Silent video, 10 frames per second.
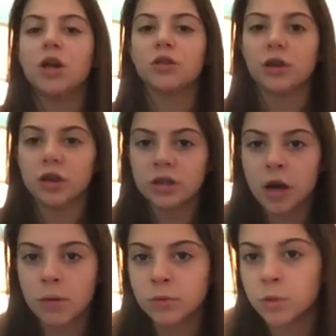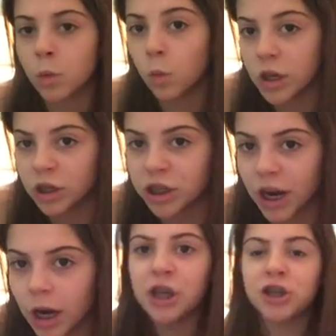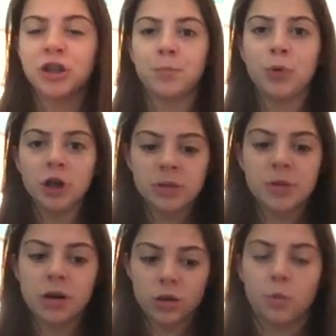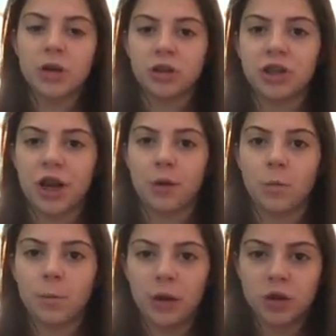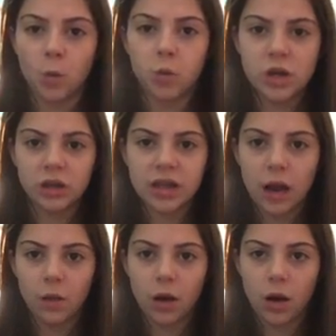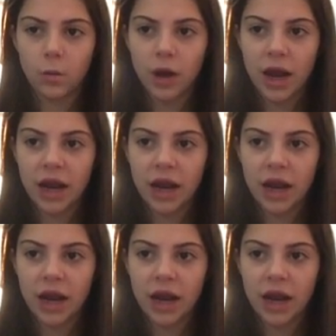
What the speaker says: The nurse comes with a wheelchair. She puts me on the wheelchair, and we're about to wheel down the hallway,